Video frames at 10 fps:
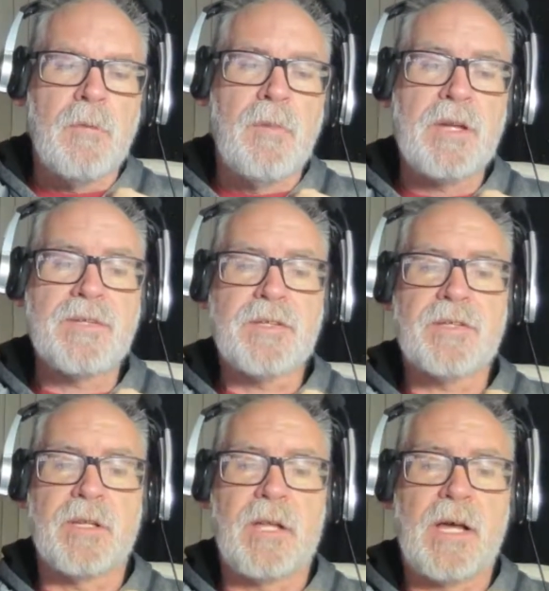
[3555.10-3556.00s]
Because there's
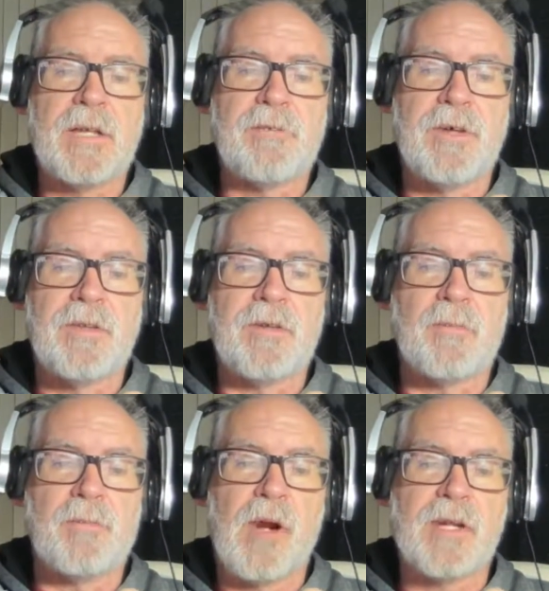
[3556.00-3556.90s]
a lot of other
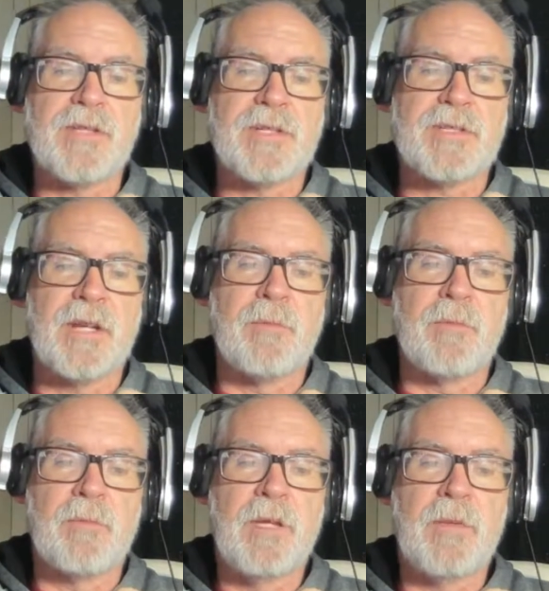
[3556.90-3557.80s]
projects that
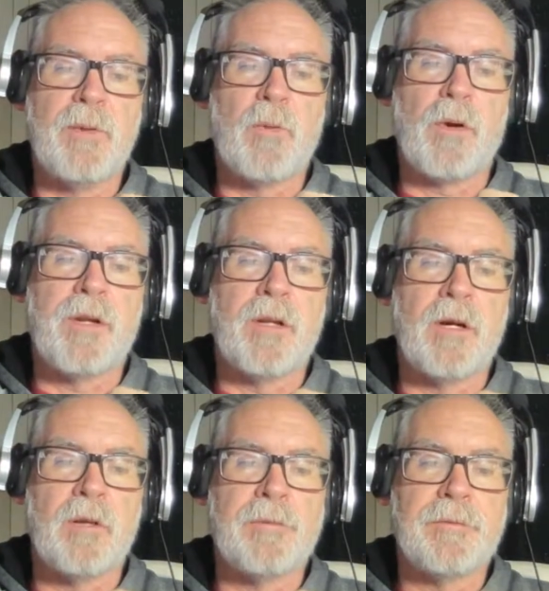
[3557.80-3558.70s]
I'm going to be working
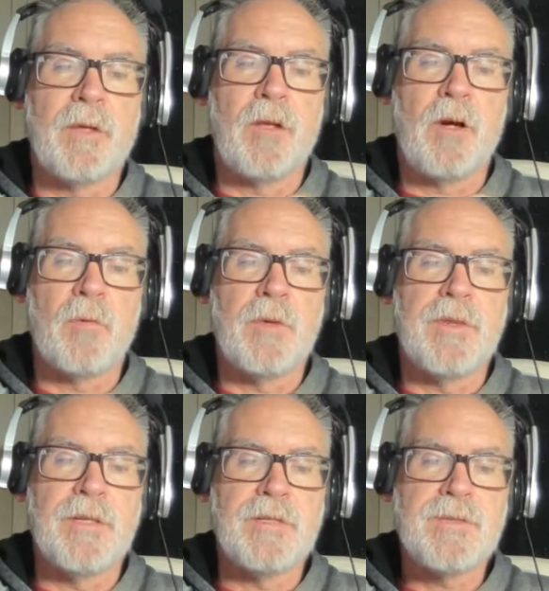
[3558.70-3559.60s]
on along with
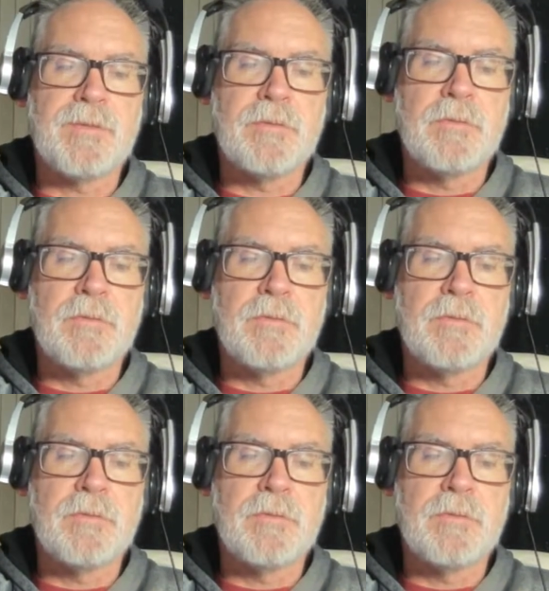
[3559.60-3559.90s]
this.